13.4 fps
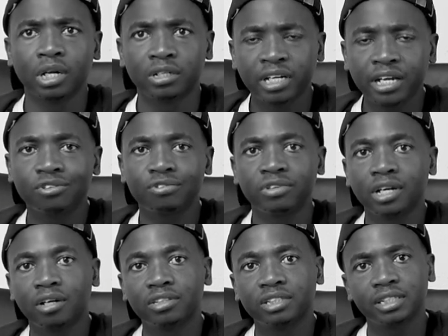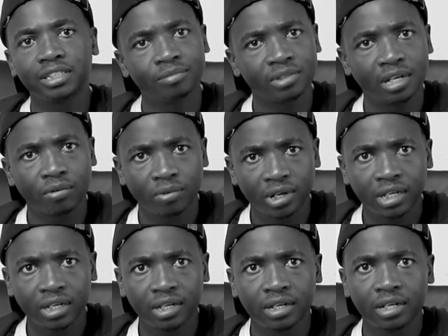Trying to figure out systems that
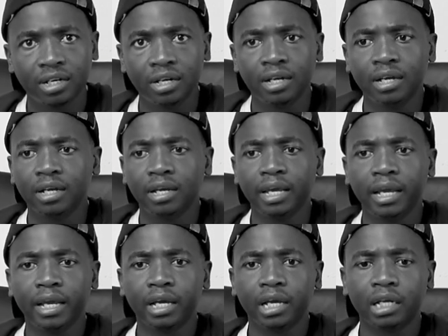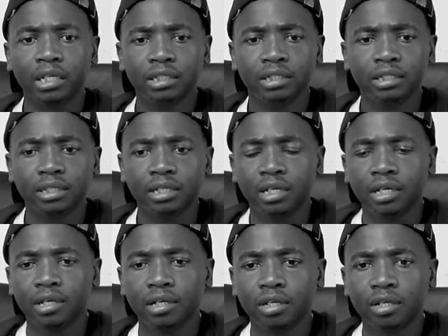work. And
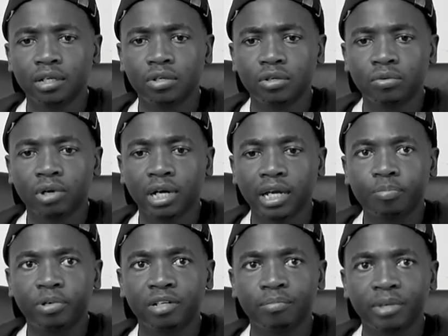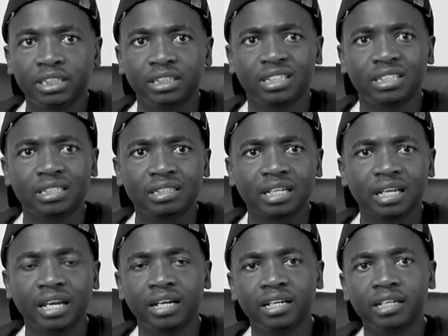you are like pretty much just
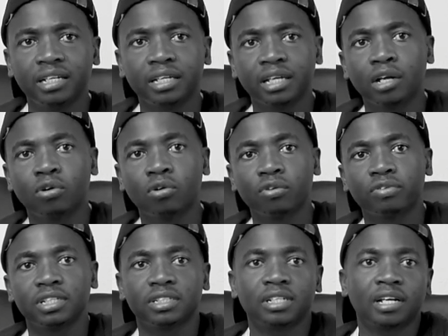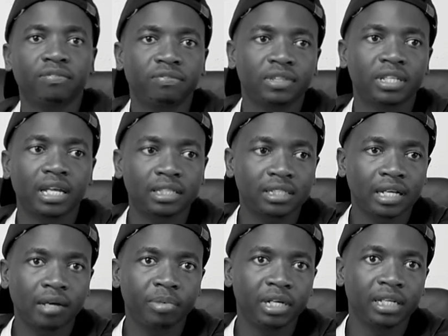handling a lot of the stuff that's
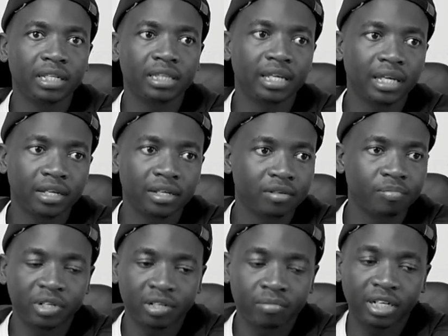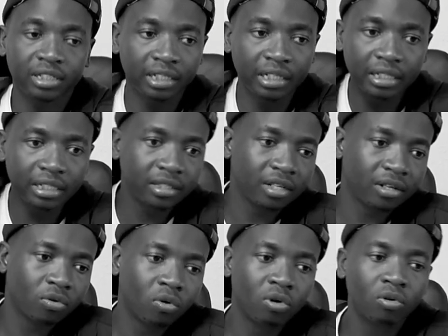happening there. Pretty much handling the
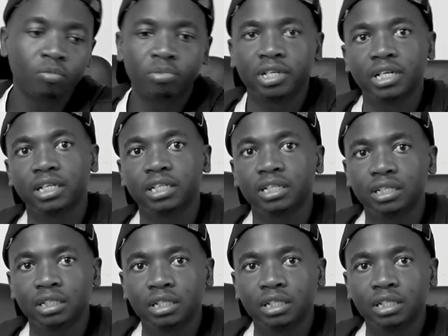whole production.